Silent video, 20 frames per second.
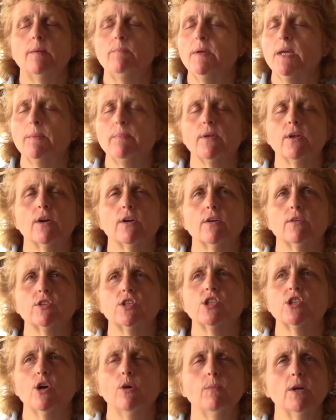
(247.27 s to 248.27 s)
people are
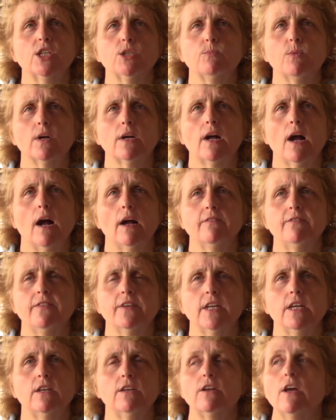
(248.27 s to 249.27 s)
so much more
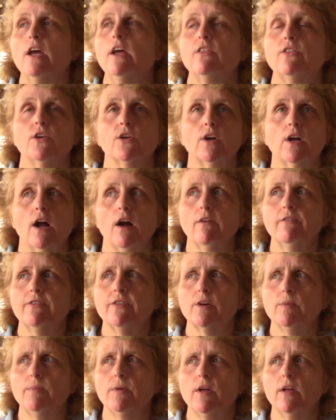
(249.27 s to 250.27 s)
confident, they're
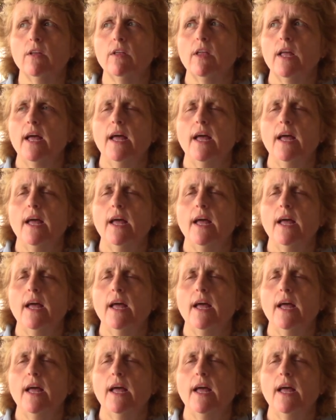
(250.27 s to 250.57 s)
comfortable,